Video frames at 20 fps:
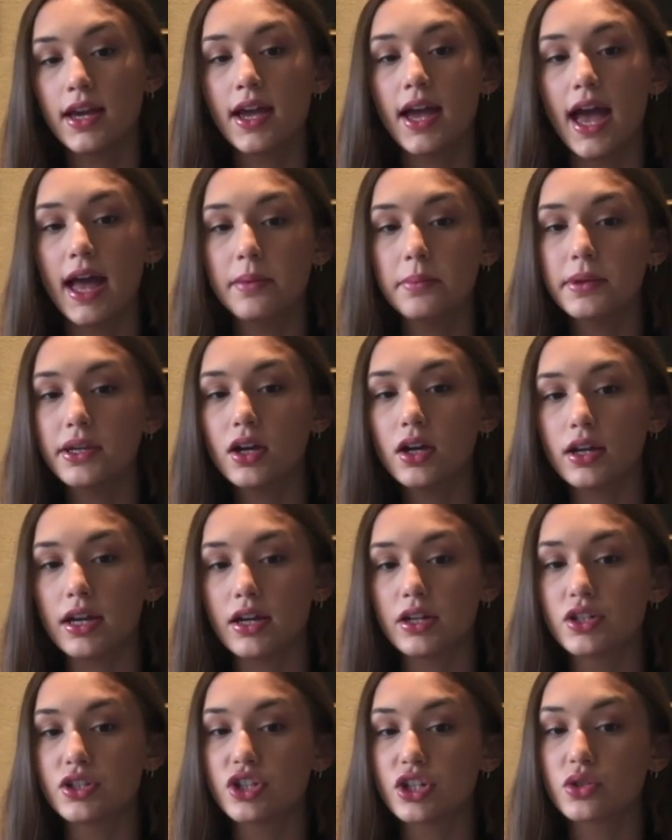NB On Air
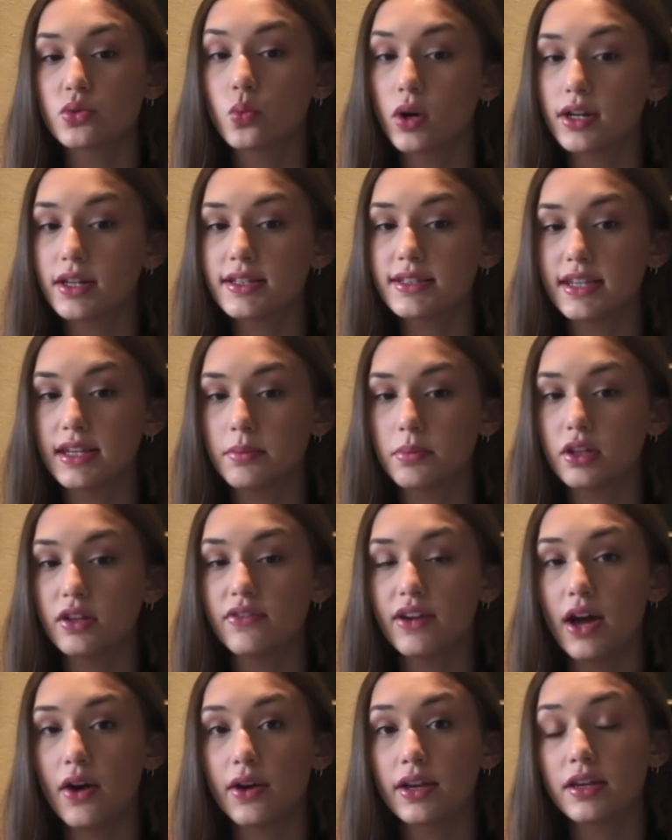is just one example of
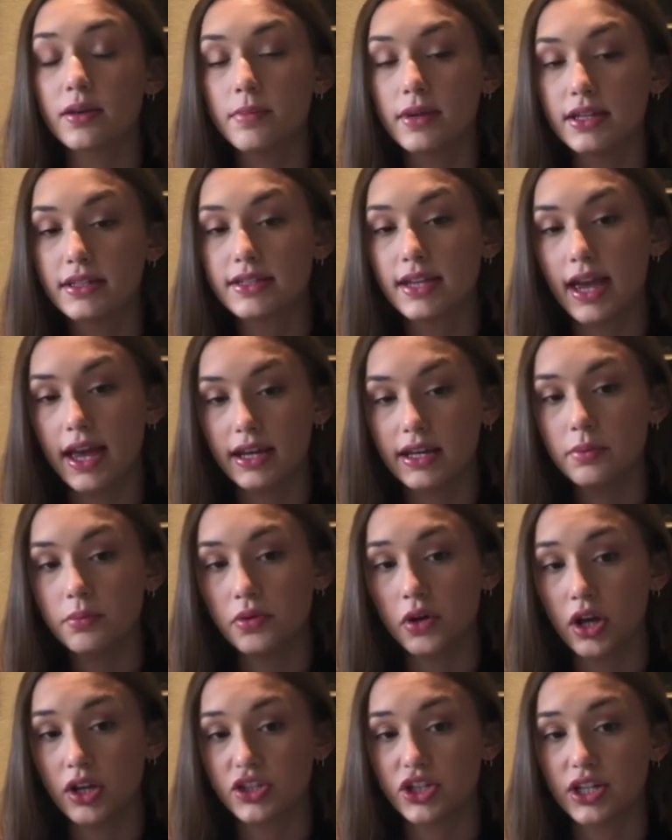how I commit to any
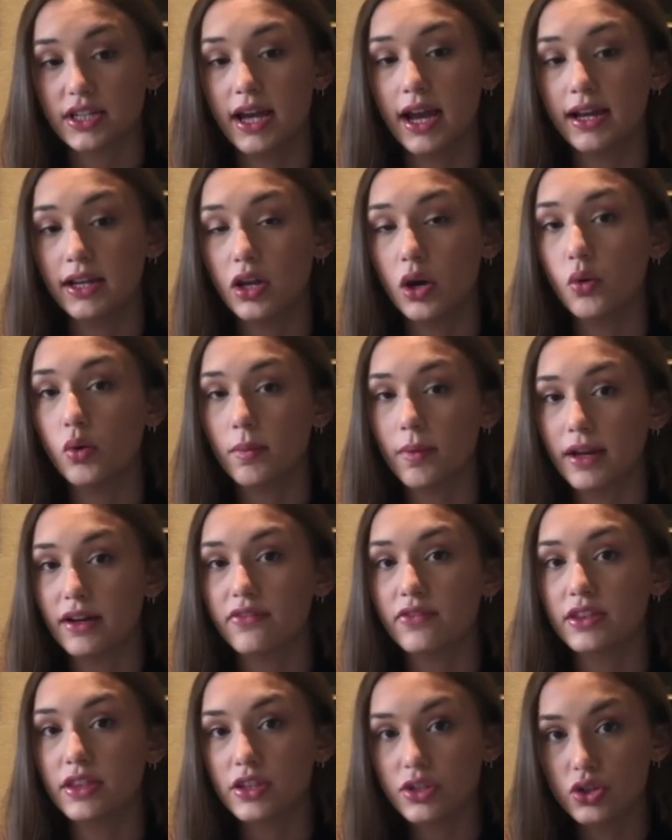project I know will
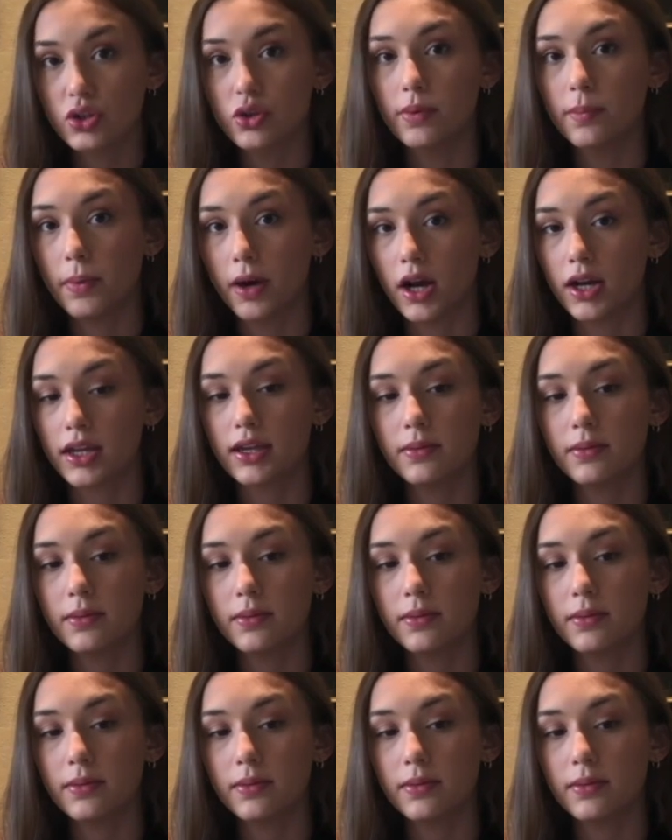benefit the student body.